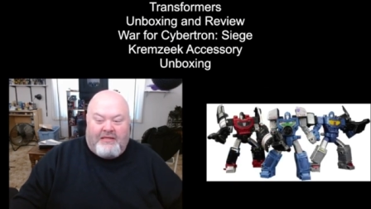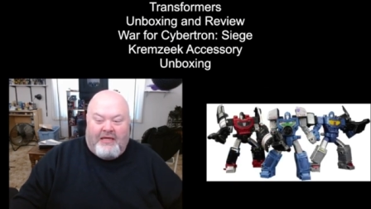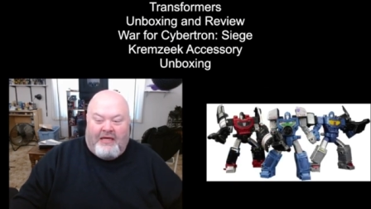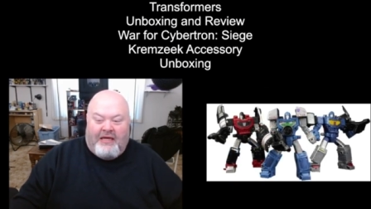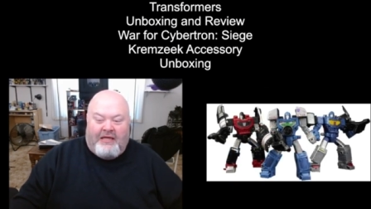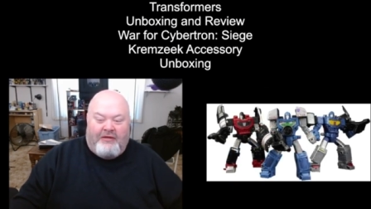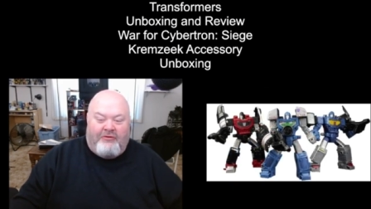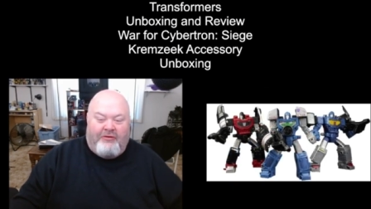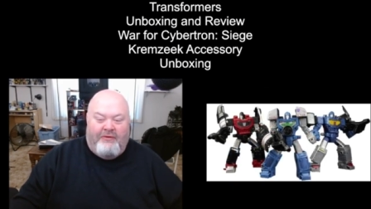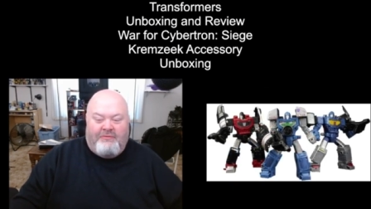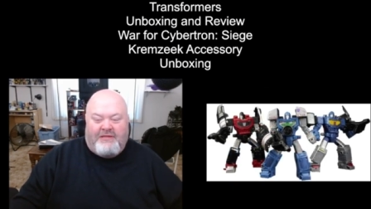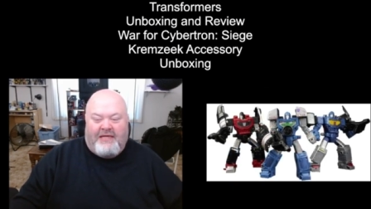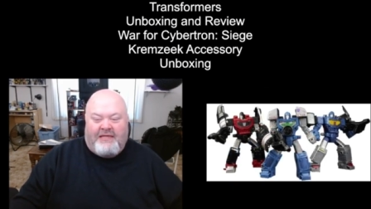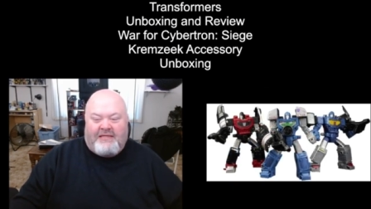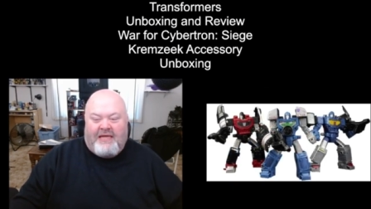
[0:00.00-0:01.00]
Uh,
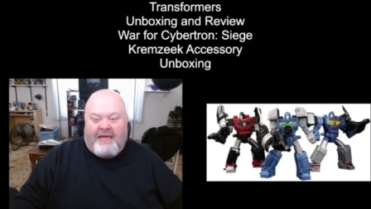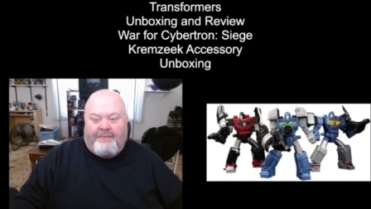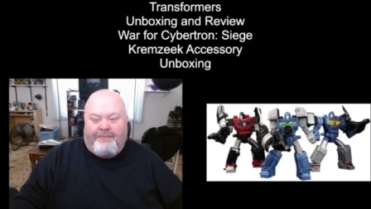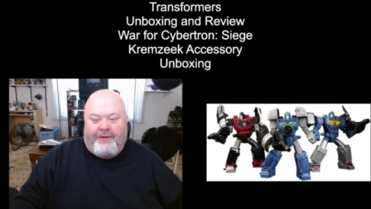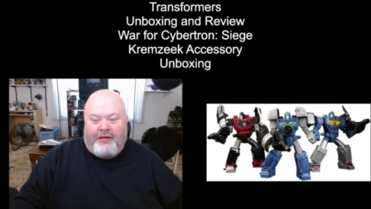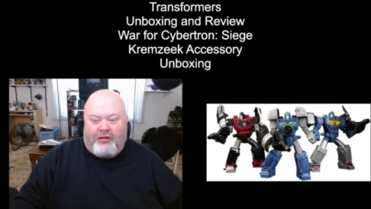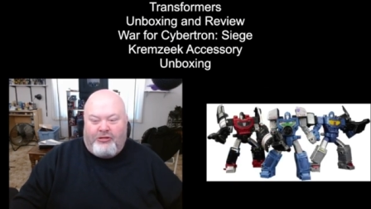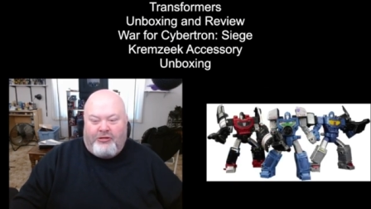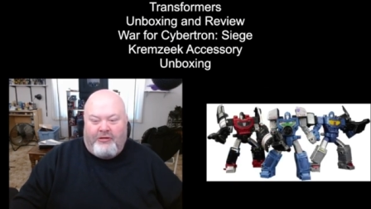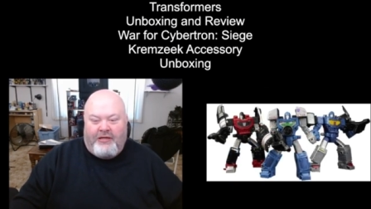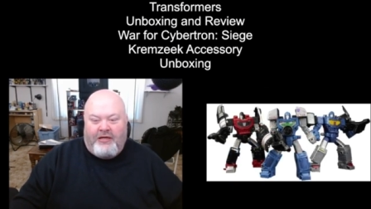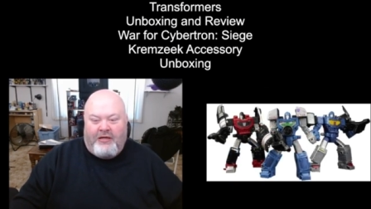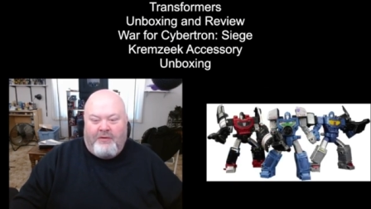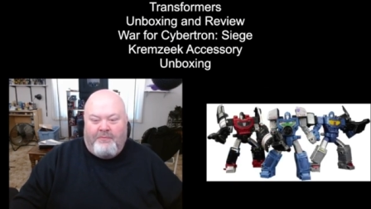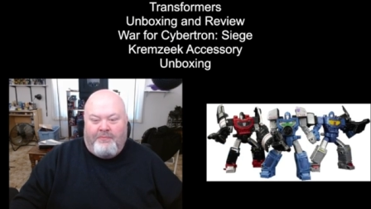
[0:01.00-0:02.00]
Kremzeek's not pictured
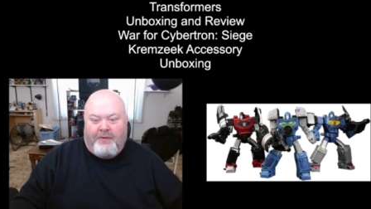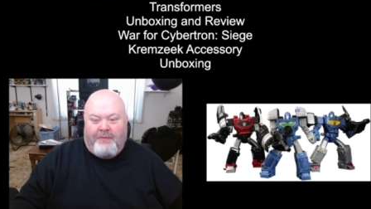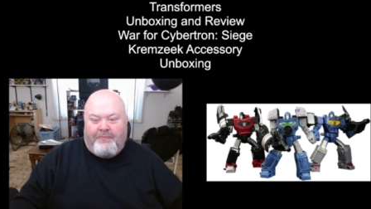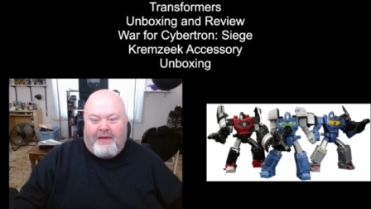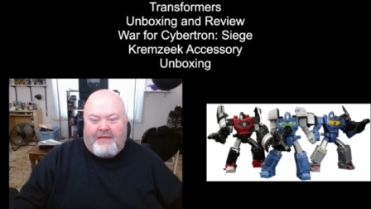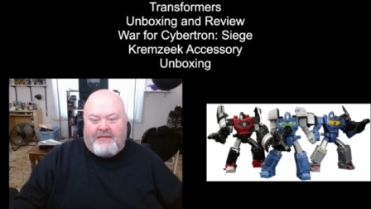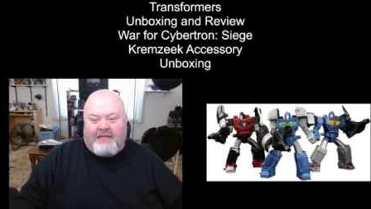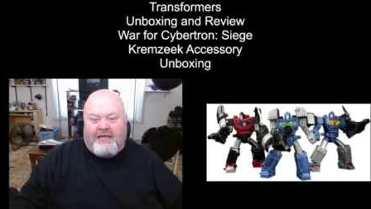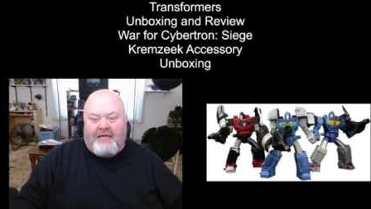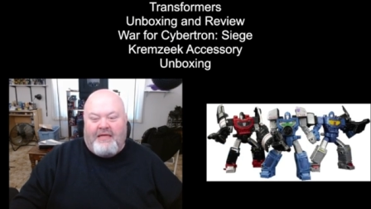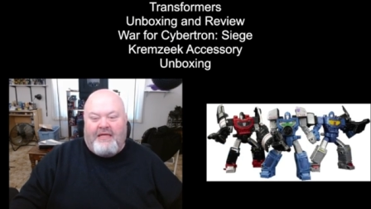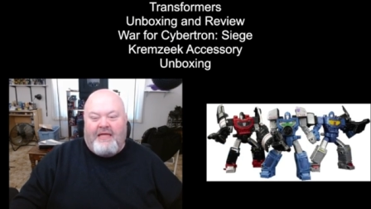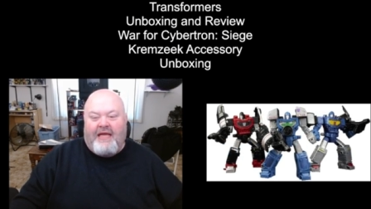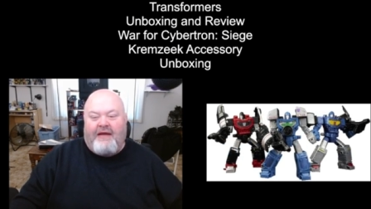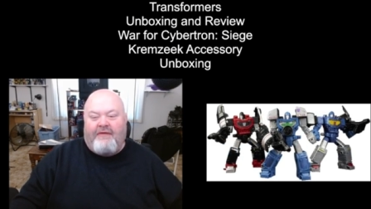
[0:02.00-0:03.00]
here, but
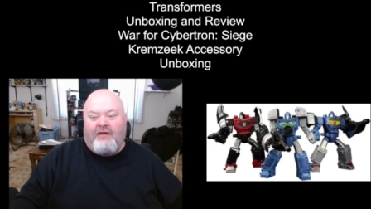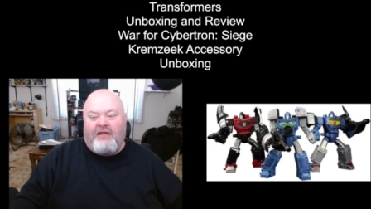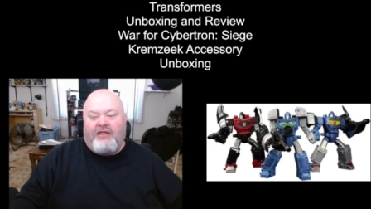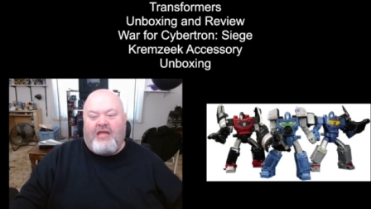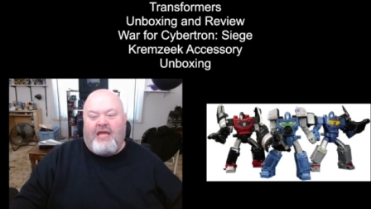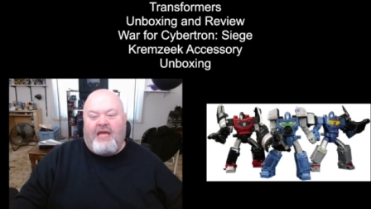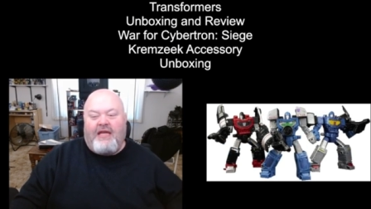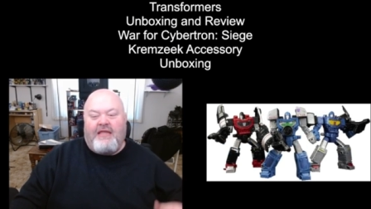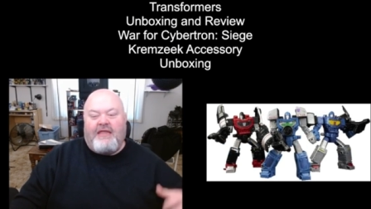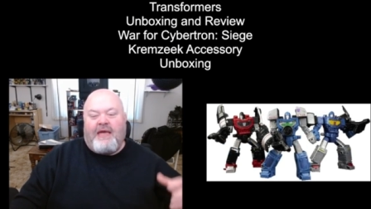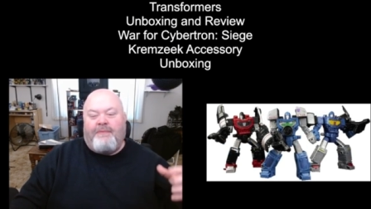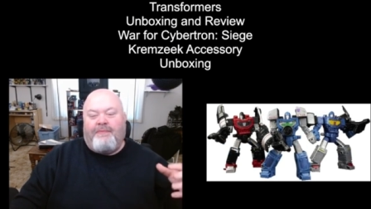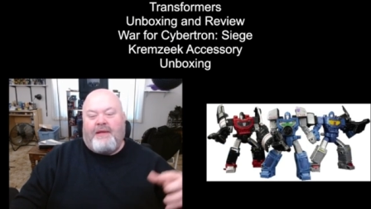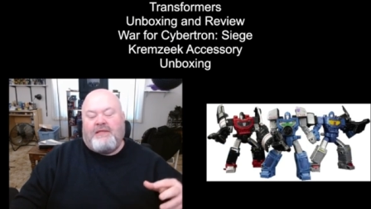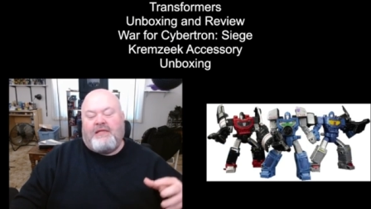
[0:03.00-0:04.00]
basically everything
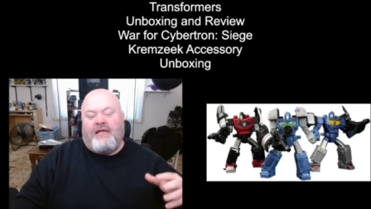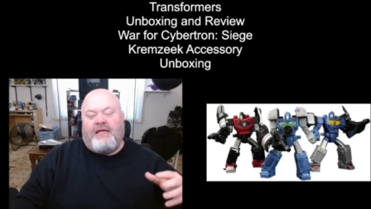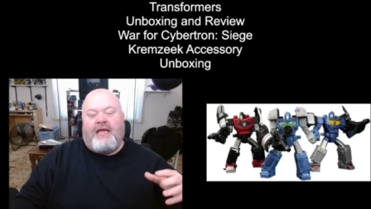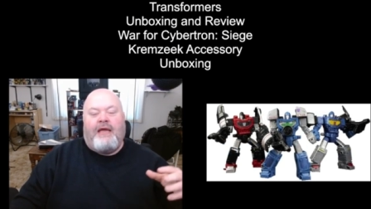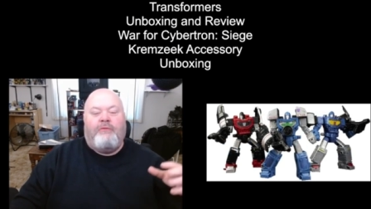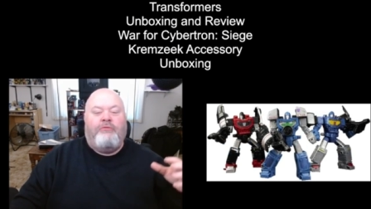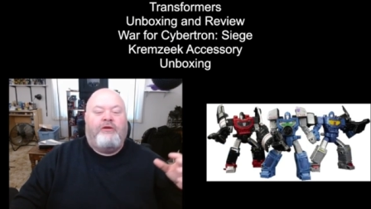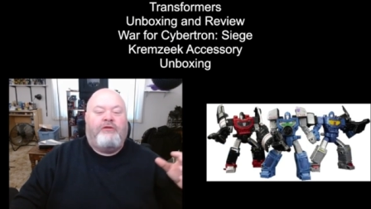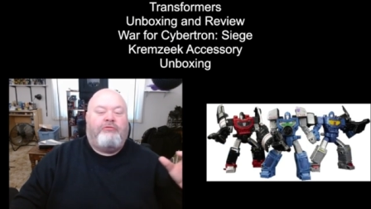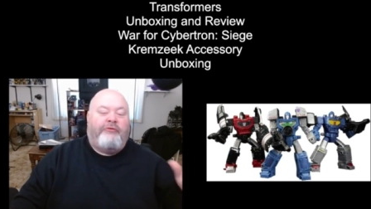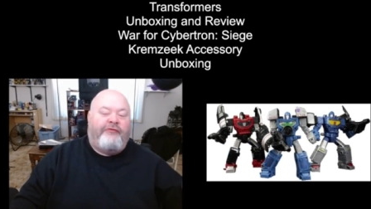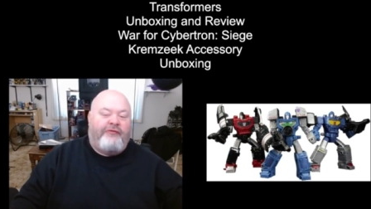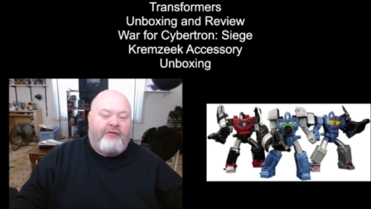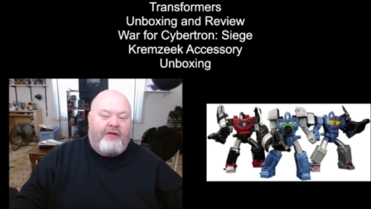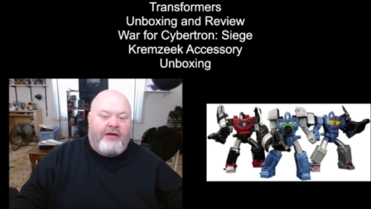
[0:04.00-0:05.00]
that basically came with
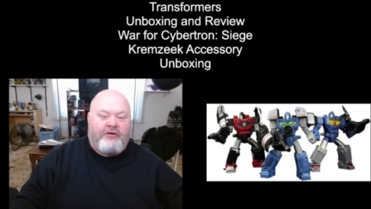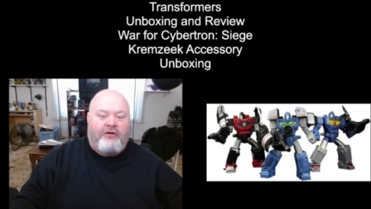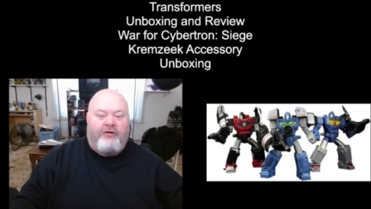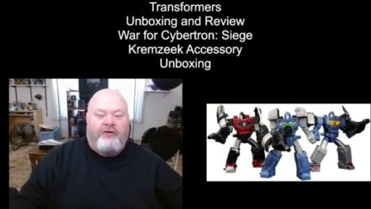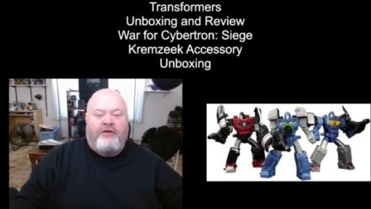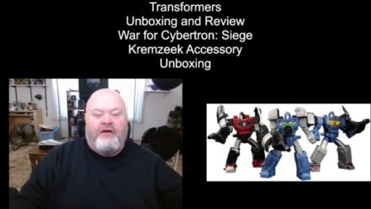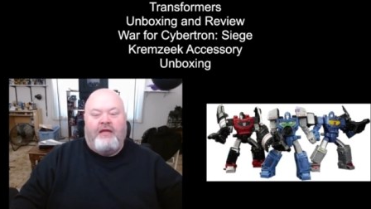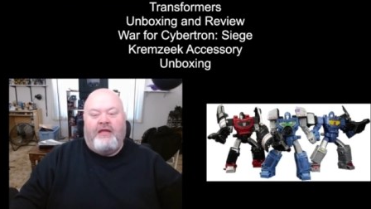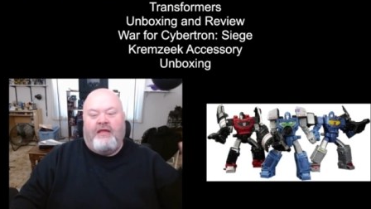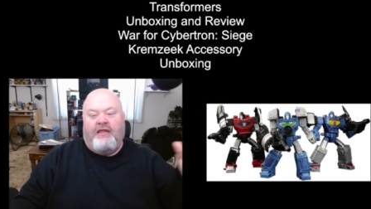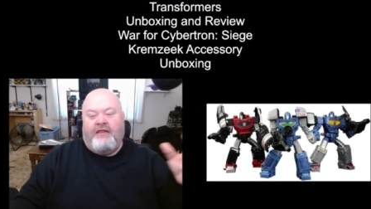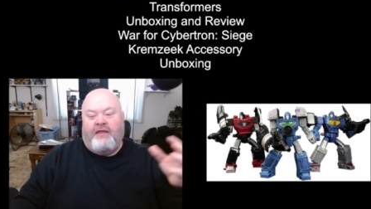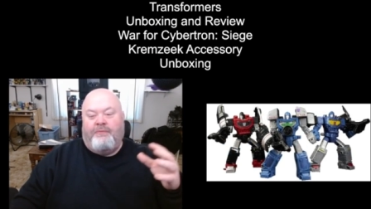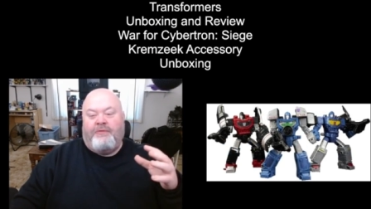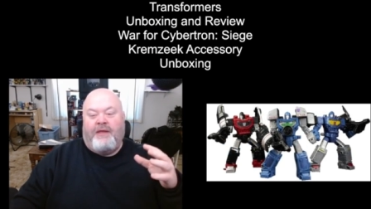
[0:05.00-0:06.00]
Reflector, eh,
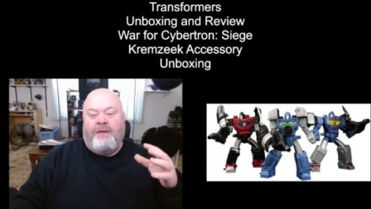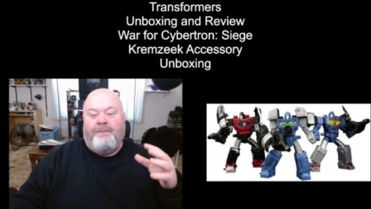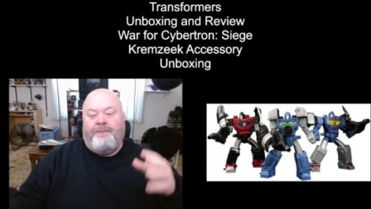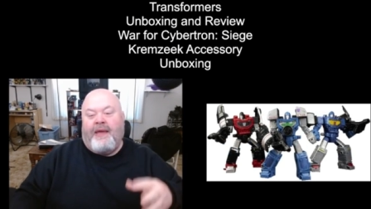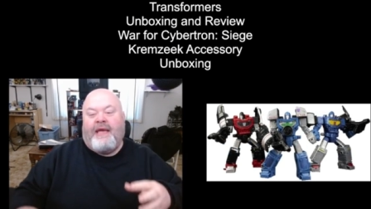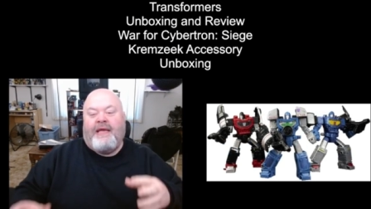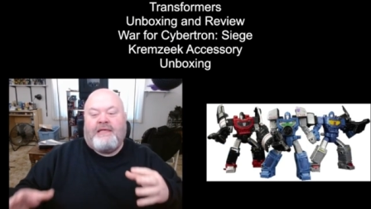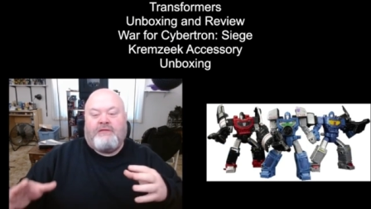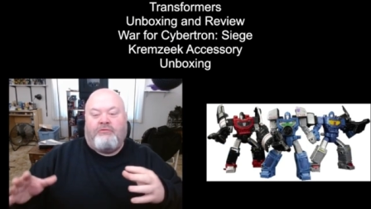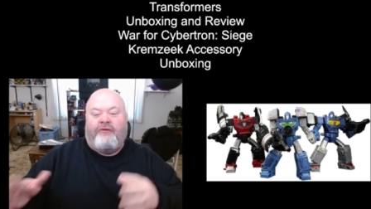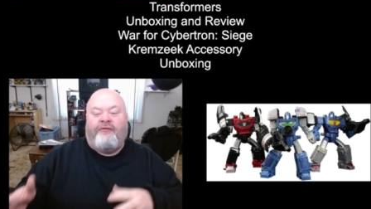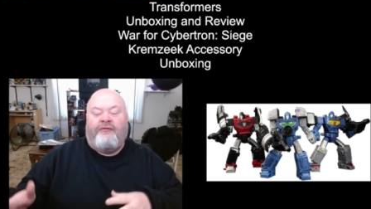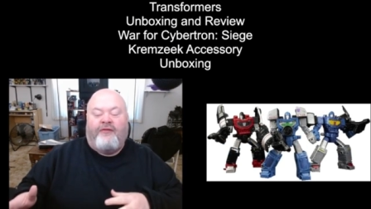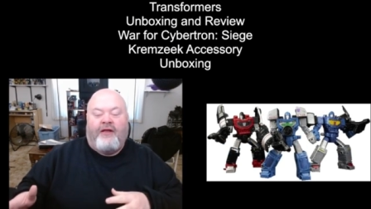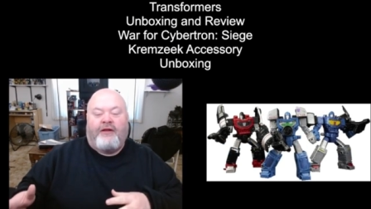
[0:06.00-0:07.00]
the, the base
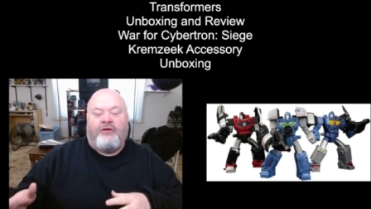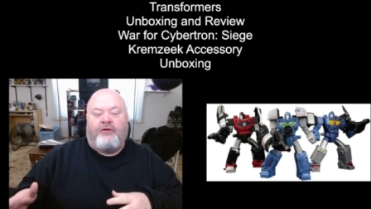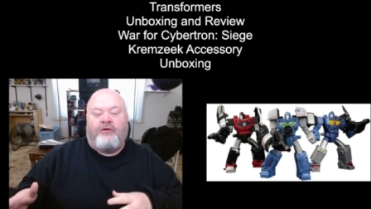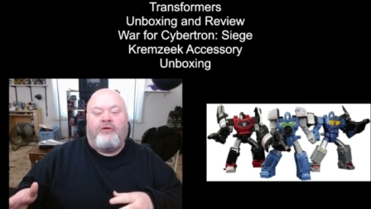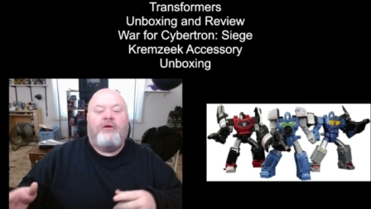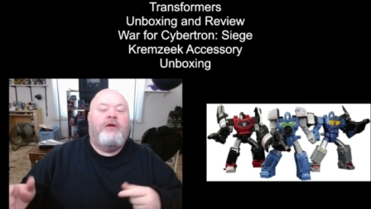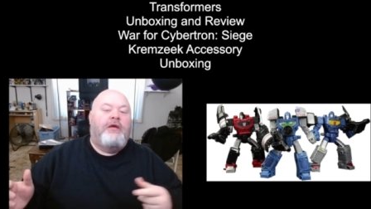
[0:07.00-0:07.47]
Reflector